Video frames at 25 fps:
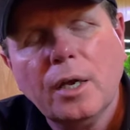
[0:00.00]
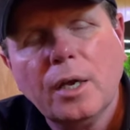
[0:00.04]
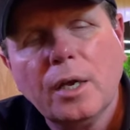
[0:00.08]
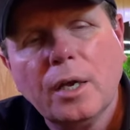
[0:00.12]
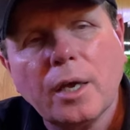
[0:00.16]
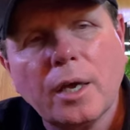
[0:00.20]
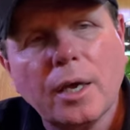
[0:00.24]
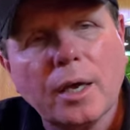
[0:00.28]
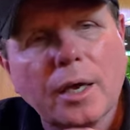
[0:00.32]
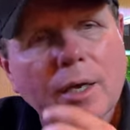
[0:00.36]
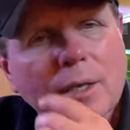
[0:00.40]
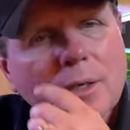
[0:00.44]

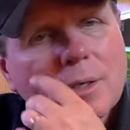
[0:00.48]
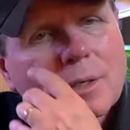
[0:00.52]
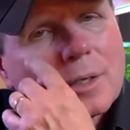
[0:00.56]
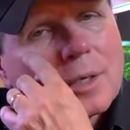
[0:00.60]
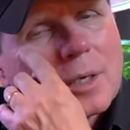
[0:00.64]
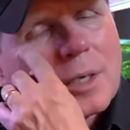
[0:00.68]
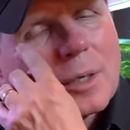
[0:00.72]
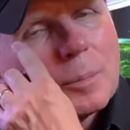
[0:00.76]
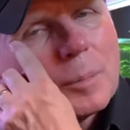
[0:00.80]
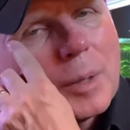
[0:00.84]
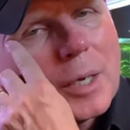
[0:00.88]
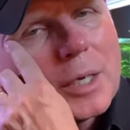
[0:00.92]
and
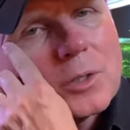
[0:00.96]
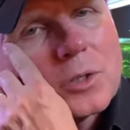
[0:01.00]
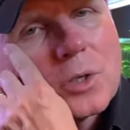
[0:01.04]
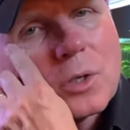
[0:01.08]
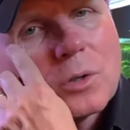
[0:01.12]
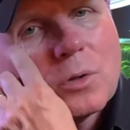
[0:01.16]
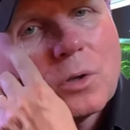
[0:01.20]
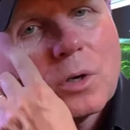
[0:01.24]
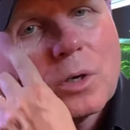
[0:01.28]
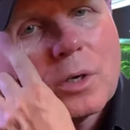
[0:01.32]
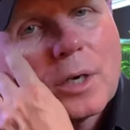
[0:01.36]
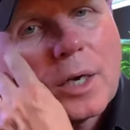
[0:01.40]
makes
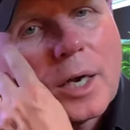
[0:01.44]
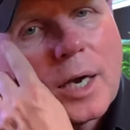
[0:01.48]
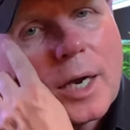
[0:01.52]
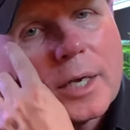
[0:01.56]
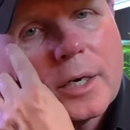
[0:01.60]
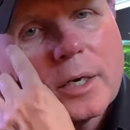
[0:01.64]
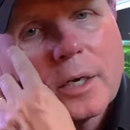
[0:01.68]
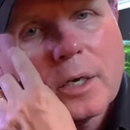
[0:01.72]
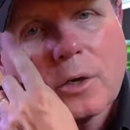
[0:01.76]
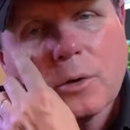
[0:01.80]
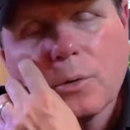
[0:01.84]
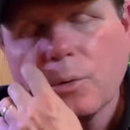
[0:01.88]
it look
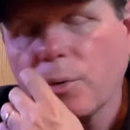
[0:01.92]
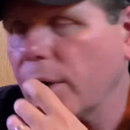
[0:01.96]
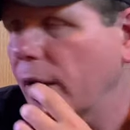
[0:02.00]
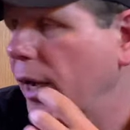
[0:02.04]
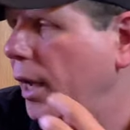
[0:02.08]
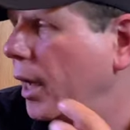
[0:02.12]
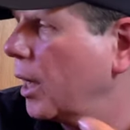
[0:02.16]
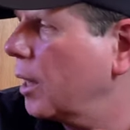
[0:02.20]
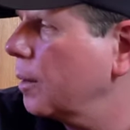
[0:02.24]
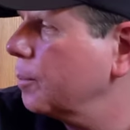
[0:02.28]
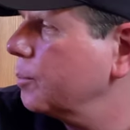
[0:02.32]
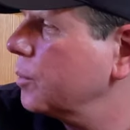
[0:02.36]
kind of
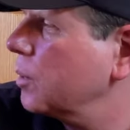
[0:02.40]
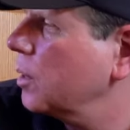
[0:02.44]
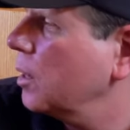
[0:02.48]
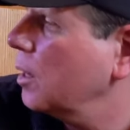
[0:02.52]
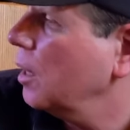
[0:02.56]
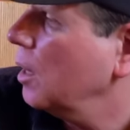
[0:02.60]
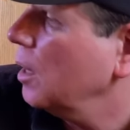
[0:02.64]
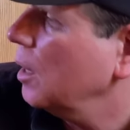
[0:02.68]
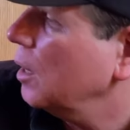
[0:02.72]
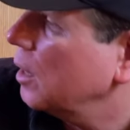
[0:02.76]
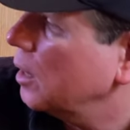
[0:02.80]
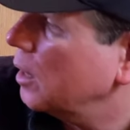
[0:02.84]
cramped.
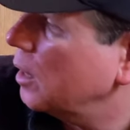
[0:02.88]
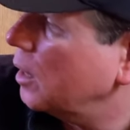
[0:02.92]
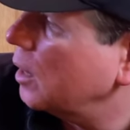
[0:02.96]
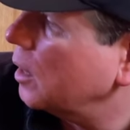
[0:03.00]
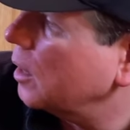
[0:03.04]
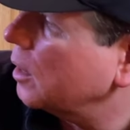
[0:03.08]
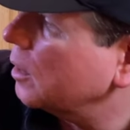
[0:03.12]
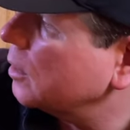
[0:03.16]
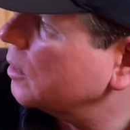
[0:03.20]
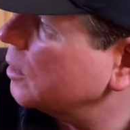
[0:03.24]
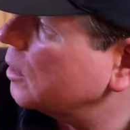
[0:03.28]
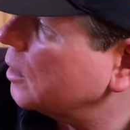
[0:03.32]

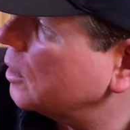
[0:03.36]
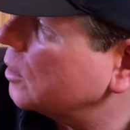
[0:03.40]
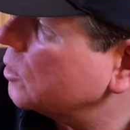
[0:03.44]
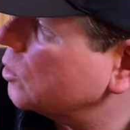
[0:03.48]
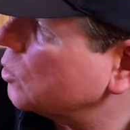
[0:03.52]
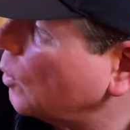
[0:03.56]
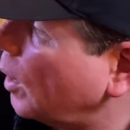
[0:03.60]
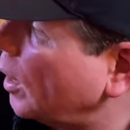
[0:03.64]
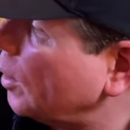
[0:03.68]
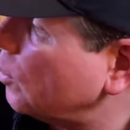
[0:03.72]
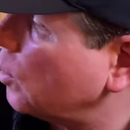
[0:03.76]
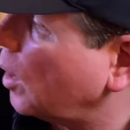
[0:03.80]
And
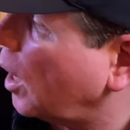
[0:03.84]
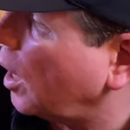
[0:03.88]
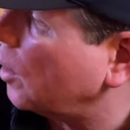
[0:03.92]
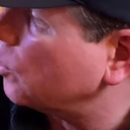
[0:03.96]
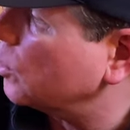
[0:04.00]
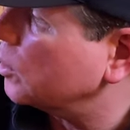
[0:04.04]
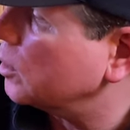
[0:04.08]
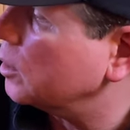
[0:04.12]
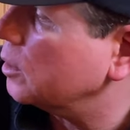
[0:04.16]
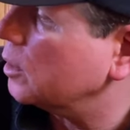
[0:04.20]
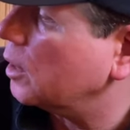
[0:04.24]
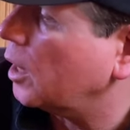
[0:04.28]
so I
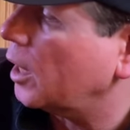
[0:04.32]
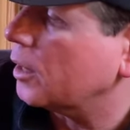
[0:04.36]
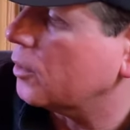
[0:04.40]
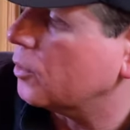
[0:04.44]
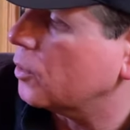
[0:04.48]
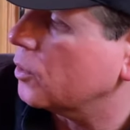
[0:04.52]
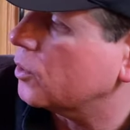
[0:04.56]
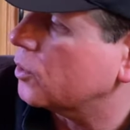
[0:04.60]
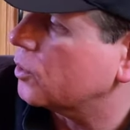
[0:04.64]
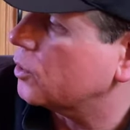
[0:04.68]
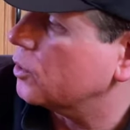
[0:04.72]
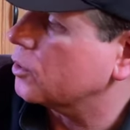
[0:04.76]
really like
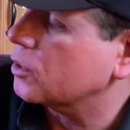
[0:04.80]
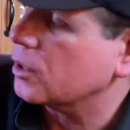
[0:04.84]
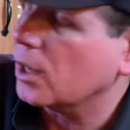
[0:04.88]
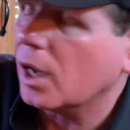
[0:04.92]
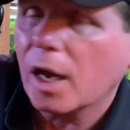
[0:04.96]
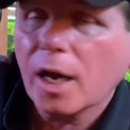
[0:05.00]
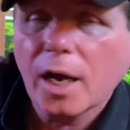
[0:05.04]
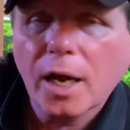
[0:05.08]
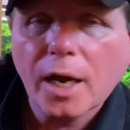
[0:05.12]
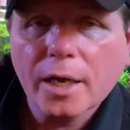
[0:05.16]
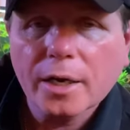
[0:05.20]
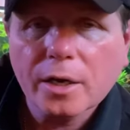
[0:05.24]
this
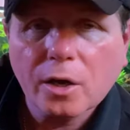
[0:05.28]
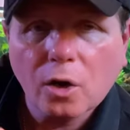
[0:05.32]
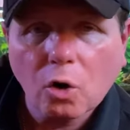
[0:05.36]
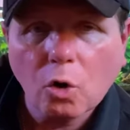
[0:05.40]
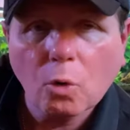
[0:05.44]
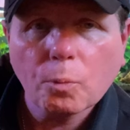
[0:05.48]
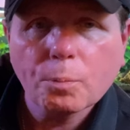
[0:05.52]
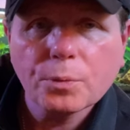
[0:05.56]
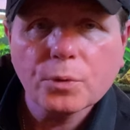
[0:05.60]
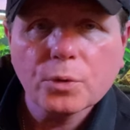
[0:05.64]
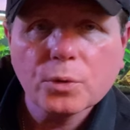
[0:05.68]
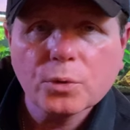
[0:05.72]
design. I
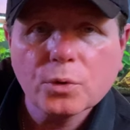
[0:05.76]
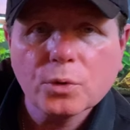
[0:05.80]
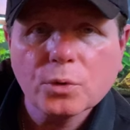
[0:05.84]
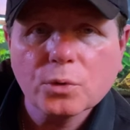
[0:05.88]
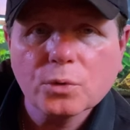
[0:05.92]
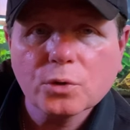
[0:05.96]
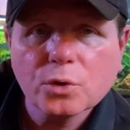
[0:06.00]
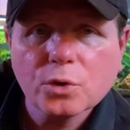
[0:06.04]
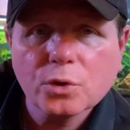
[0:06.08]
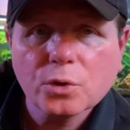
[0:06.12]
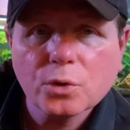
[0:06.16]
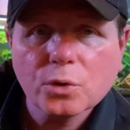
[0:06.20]
hope you do
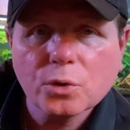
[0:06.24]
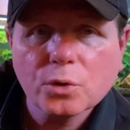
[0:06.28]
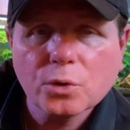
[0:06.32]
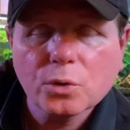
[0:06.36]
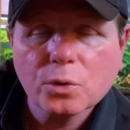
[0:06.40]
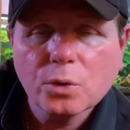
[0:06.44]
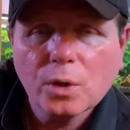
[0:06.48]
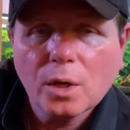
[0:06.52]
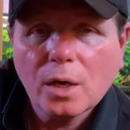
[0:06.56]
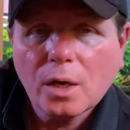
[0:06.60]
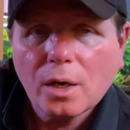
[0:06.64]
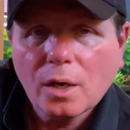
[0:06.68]

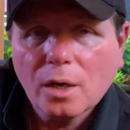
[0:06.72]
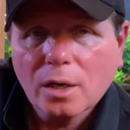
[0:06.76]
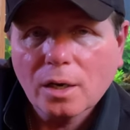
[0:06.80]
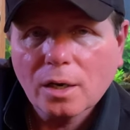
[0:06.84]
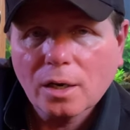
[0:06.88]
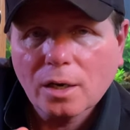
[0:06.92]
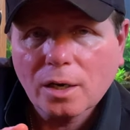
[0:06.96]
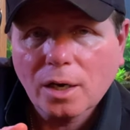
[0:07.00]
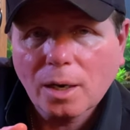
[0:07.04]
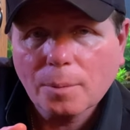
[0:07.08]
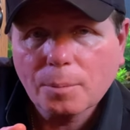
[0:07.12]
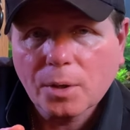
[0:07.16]
too.
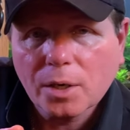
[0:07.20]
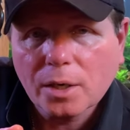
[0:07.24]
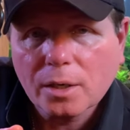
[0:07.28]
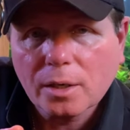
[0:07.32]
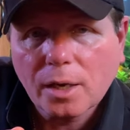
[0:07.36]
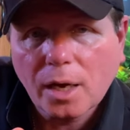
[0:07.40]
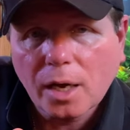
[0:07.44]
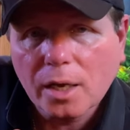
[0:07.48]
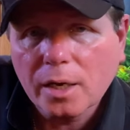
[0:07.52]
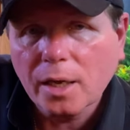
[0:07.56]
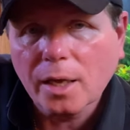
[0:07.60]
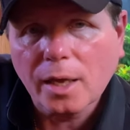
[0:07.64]
I'm going to
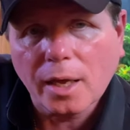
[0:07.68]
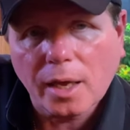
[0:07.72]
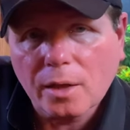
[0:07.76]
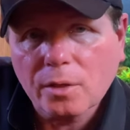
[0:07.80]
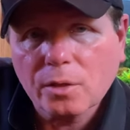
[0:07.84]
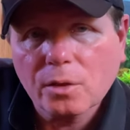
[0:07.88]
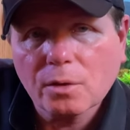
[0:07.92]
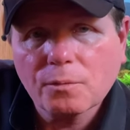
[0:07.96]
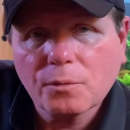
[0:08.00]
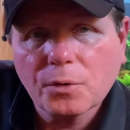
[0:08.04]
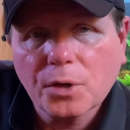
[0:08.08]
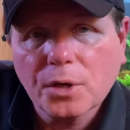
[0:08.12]
kind of
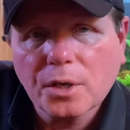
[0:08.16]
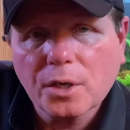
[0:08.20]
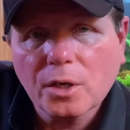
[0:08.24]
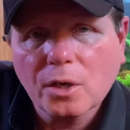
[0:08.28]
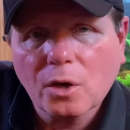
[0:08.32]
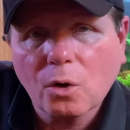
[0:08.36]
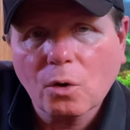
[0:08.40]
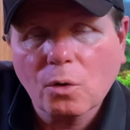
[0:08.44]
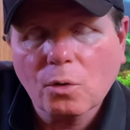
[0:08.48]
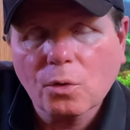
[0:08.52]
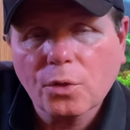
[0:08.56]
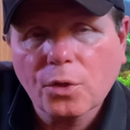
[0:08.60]
end the
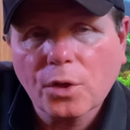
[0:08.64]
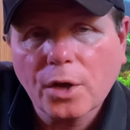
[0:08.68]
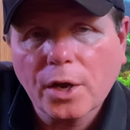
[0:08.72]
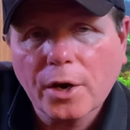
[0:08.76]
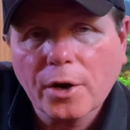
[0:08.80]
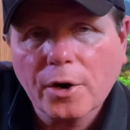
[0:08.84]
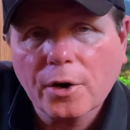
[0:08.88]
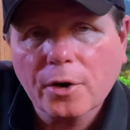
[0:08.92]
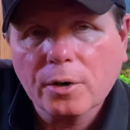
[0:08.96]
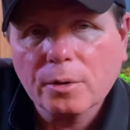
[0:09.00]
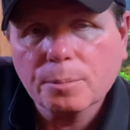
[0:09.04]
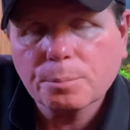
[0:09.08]
video
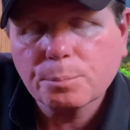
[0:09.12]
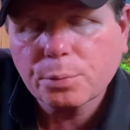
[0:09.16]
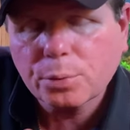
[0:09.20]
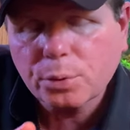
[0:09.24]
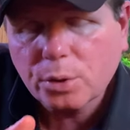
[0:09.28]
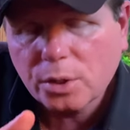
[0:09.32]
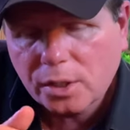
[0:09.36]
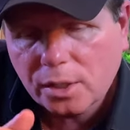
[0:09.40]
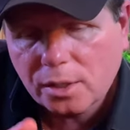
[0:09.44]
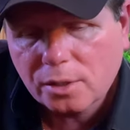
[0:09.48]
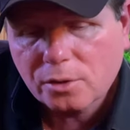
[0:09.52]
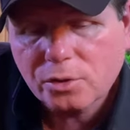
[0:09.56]
there.
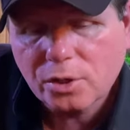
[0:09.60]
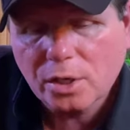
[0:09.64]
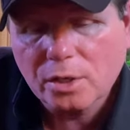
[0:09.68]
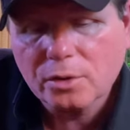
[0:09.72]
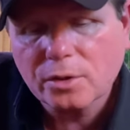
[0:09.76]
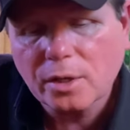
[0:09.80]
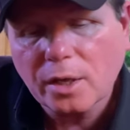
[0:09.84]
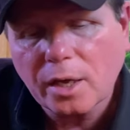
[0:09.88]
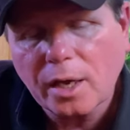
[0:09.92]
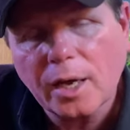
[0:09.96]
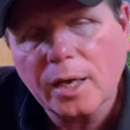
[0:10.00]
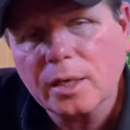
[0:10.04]
Please
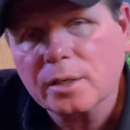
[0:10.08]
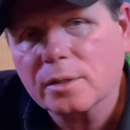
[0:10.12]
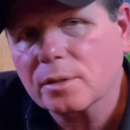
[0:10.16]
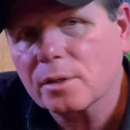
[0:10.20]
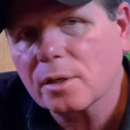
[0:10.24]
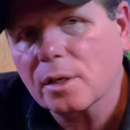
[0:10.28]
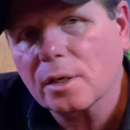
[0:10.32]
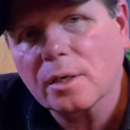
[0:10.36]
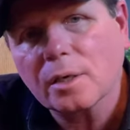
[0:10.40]
hit that